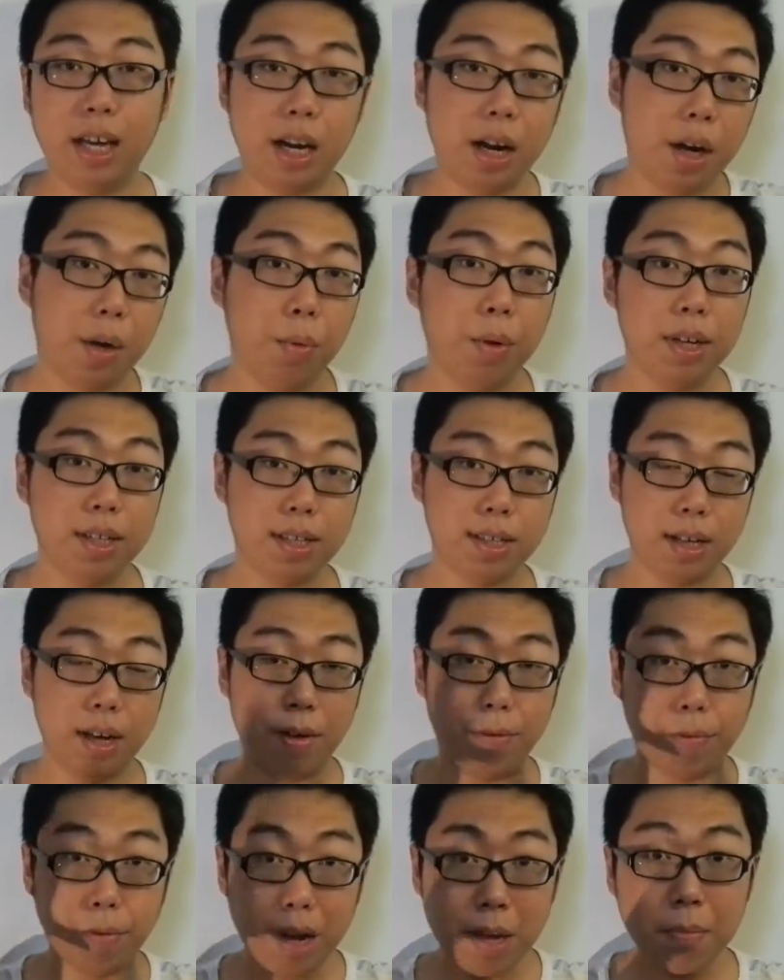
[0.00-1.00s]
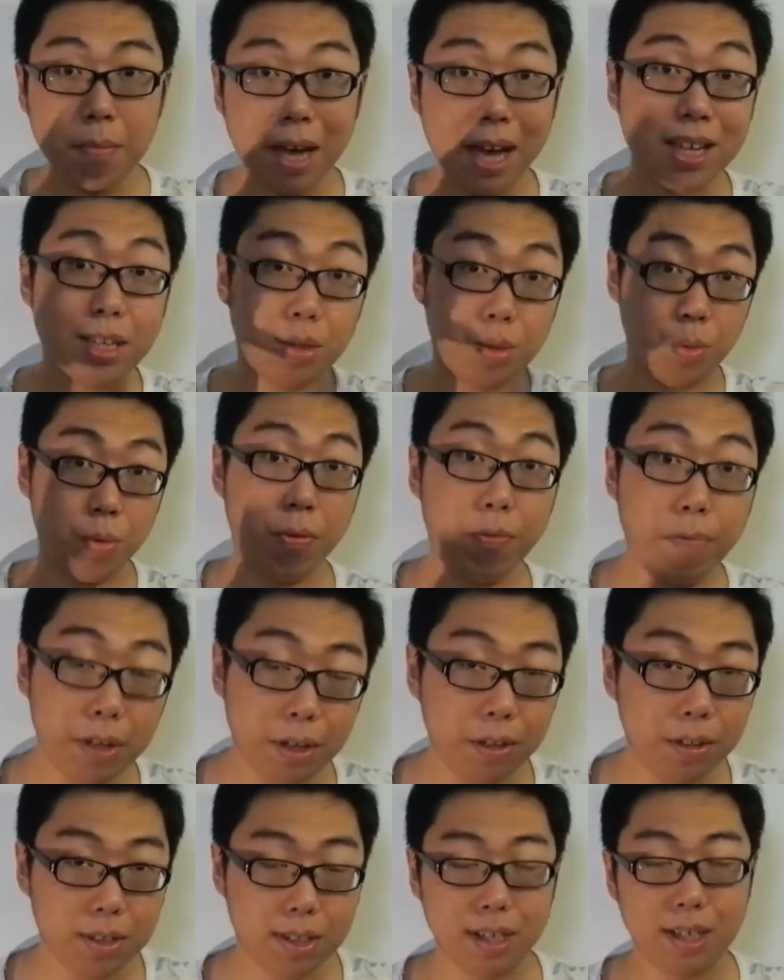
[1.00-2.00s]
In other words, a frame has two
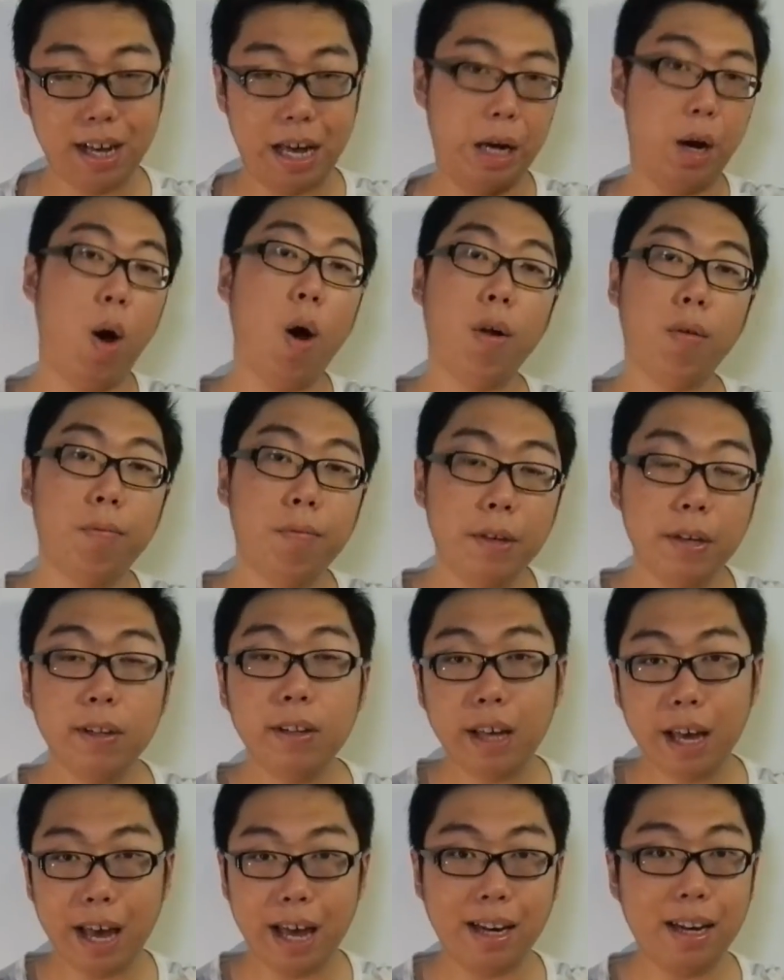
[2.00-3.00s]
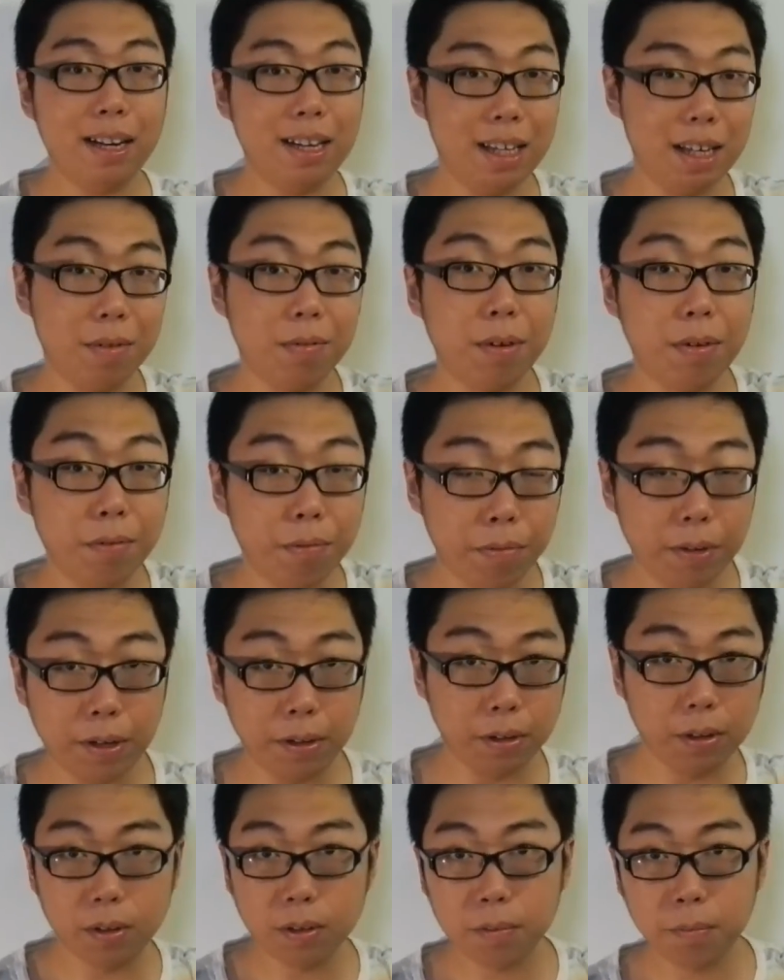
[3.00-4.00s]
fields, an odd field and an even
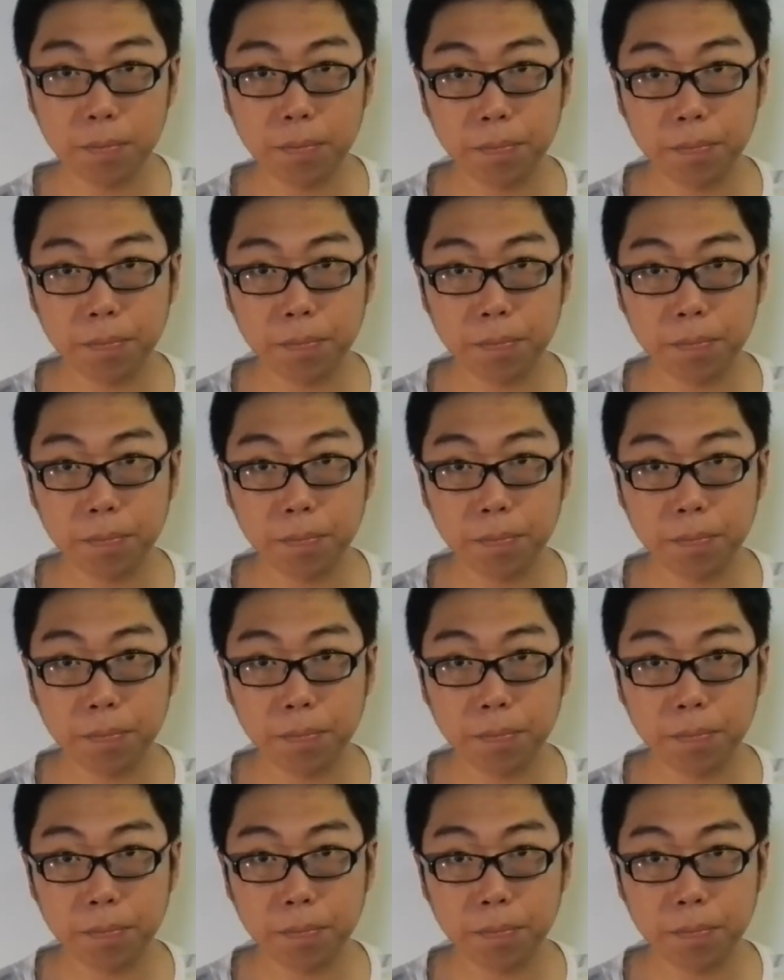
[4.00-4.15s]
field.